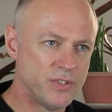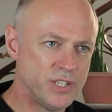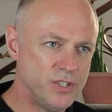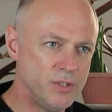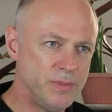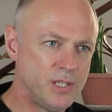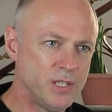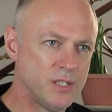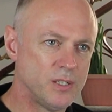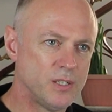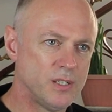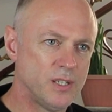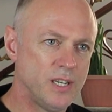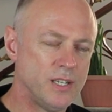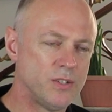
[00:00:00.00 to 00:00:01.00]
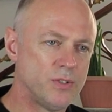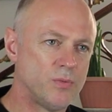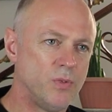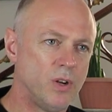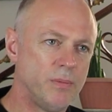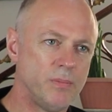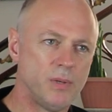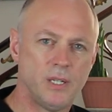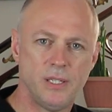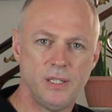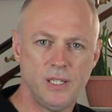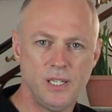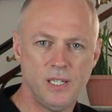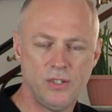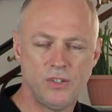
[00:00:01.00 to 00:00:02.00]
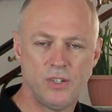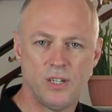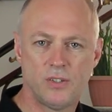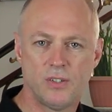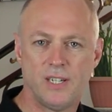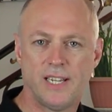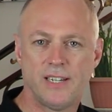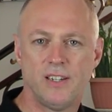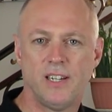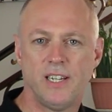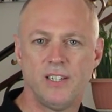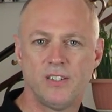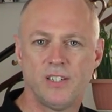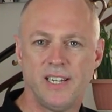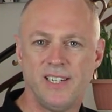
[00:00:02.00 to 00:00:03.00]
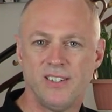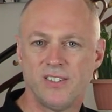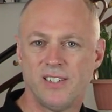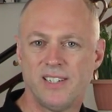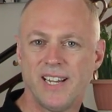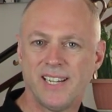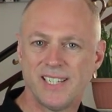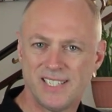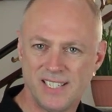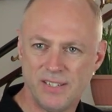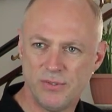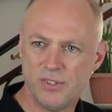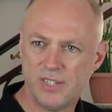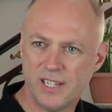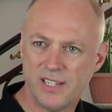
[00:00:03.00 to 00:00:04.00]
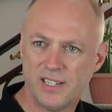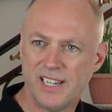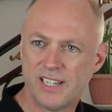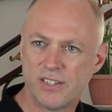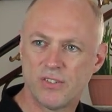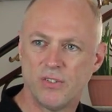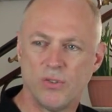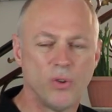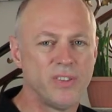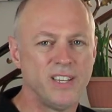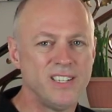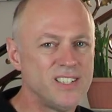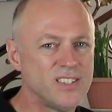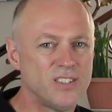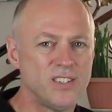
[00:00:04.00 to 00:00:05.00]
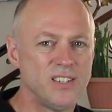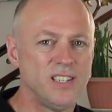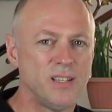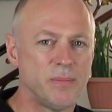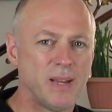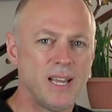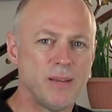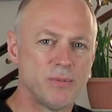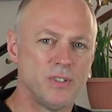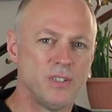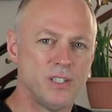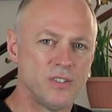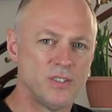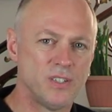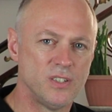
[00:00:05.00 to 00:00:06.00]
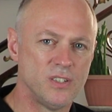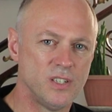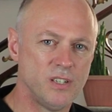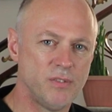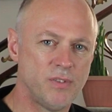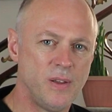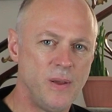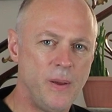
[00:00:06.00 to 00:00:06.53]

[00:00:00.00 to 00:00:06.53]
issue because it's run by the Church of Latter-day Saints, and that gives it an extra authenticity that perhaps it doesn't deserve.